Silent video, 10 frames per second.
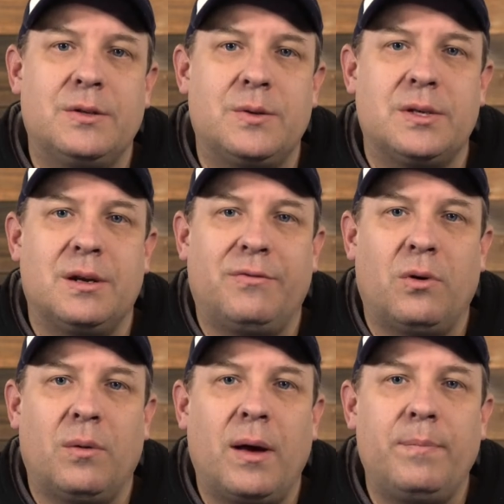how this was going to
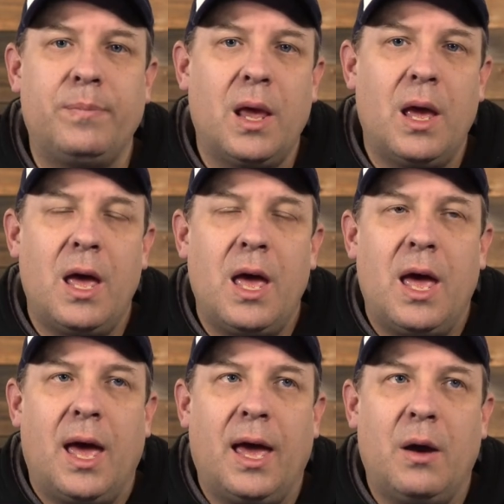form up,
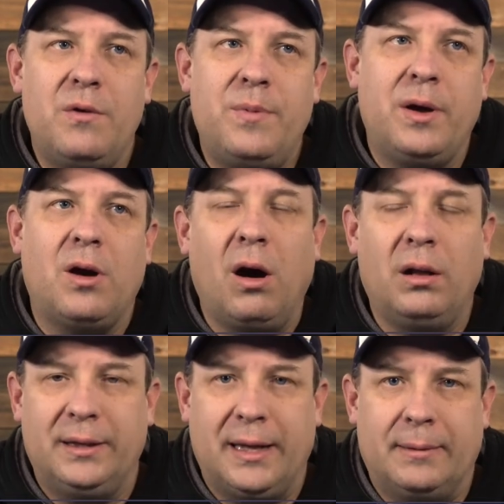and we've been
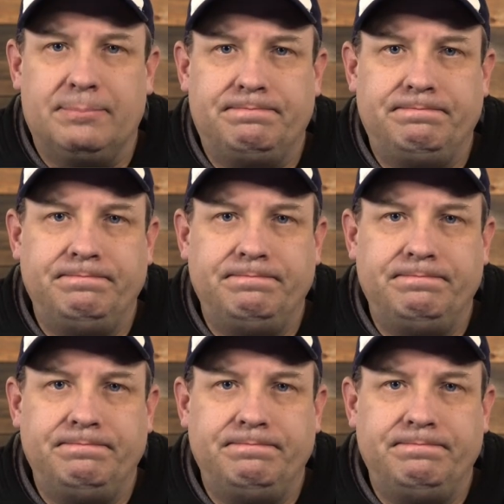calling that.